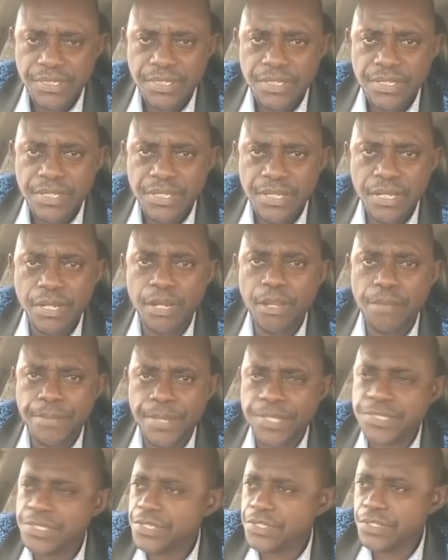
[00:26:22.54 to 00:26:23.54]
A lot of
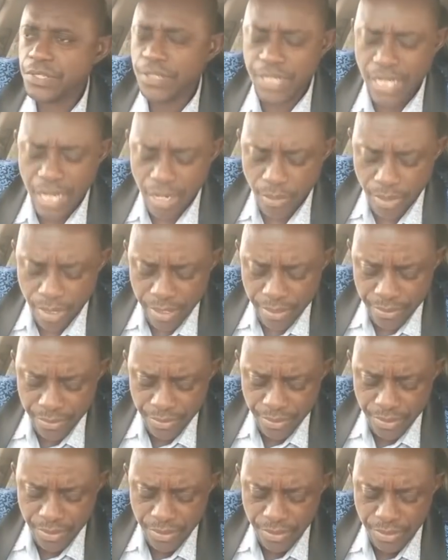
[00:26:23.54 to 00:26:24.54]
persons not there aware.
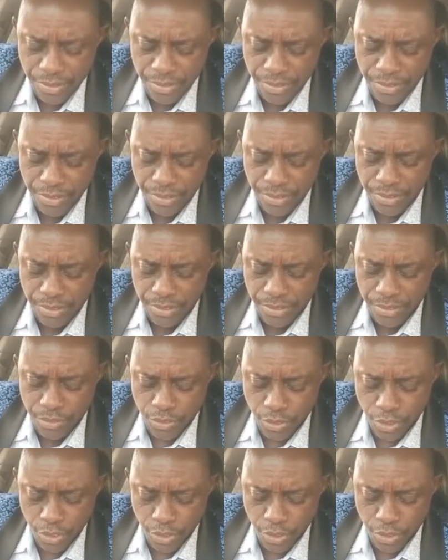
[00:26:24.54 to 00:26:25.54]

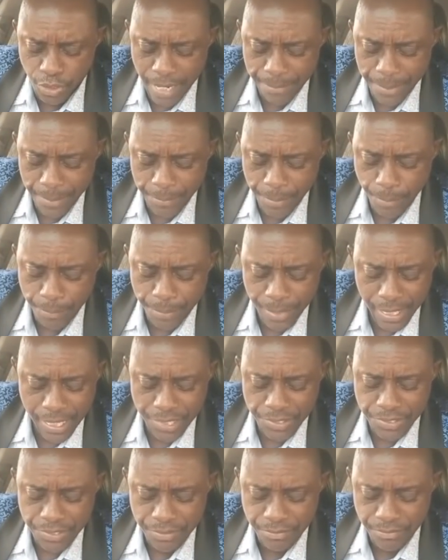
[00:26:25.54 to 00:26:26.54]
So my people,
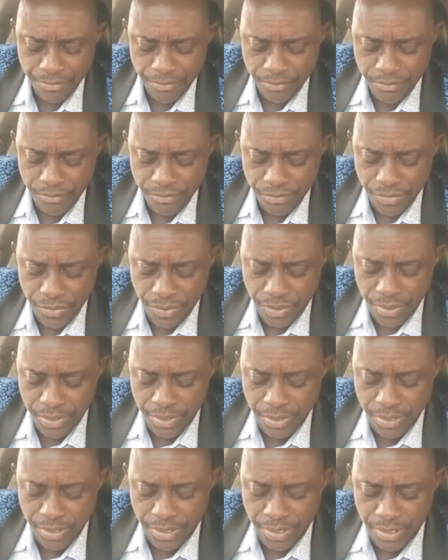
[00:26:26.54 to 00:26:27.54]
please,
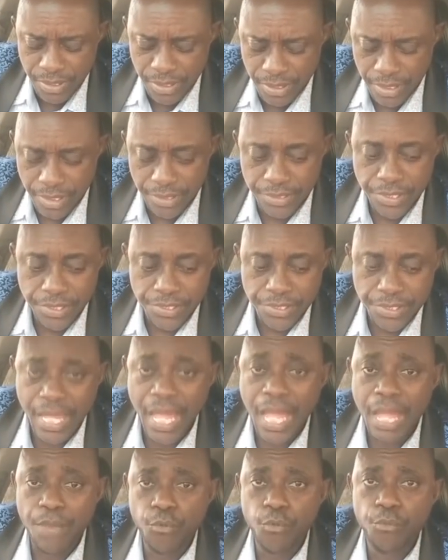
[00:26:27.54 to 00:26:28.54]
it is
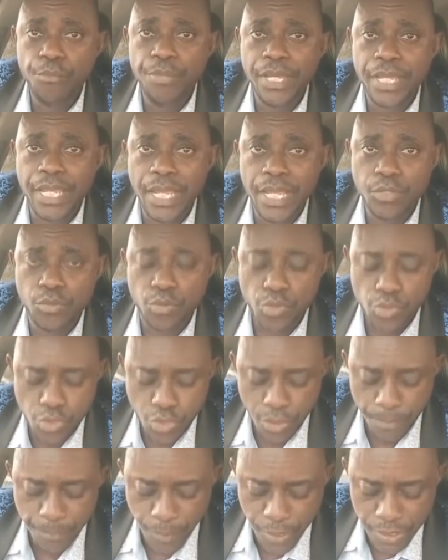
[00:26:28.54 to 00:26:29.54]
time we begin to
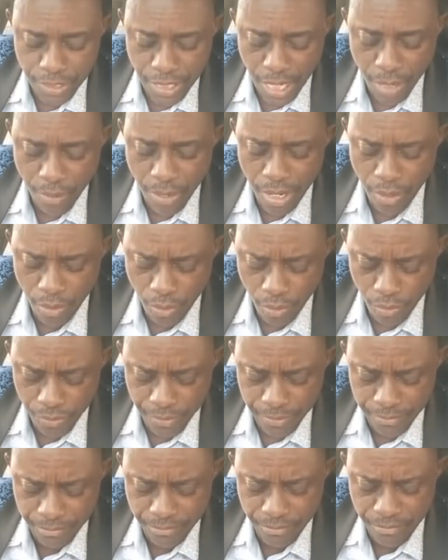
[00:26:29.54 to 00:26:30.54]
support our
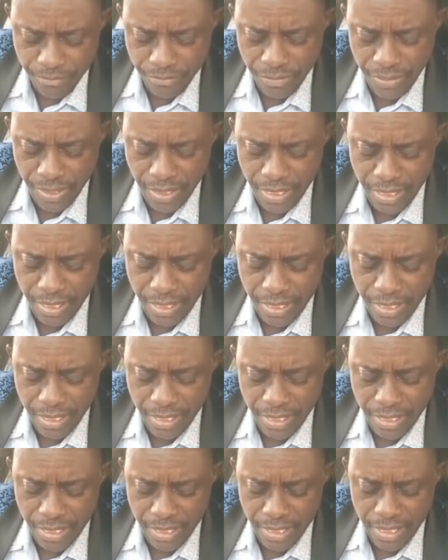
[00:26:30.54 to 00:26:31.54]
own,
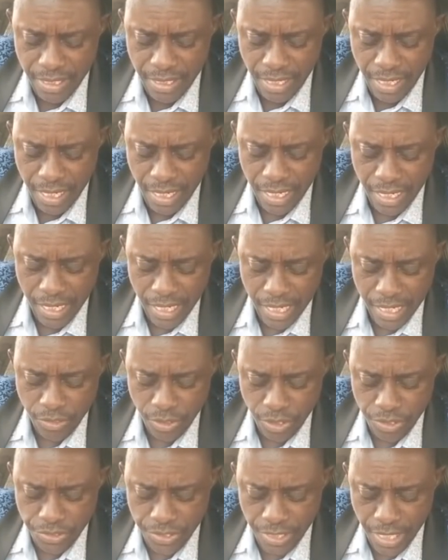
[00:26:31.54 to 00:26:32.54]
and let
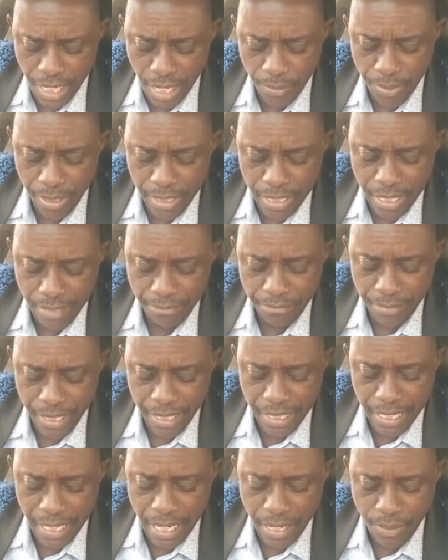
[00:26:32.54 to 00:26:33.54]
us see how we can
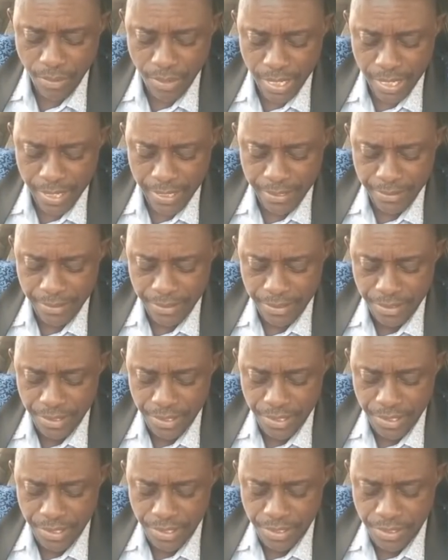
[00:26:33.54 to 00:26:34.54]
make our
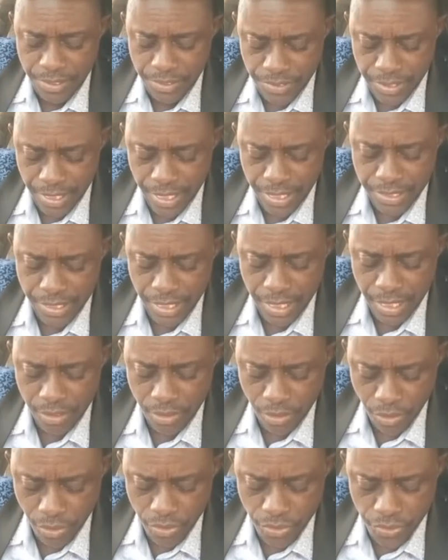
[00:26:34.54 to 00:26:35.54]
state and
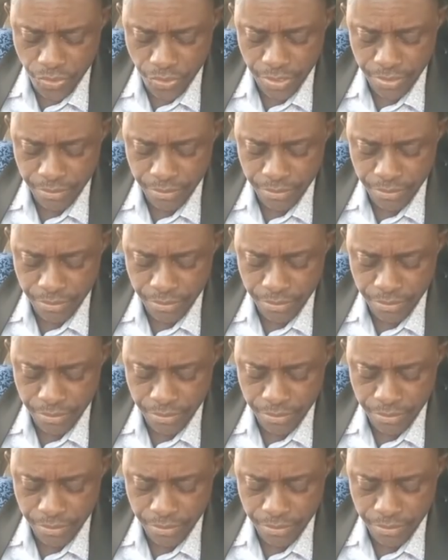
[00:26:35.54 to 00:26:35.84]
country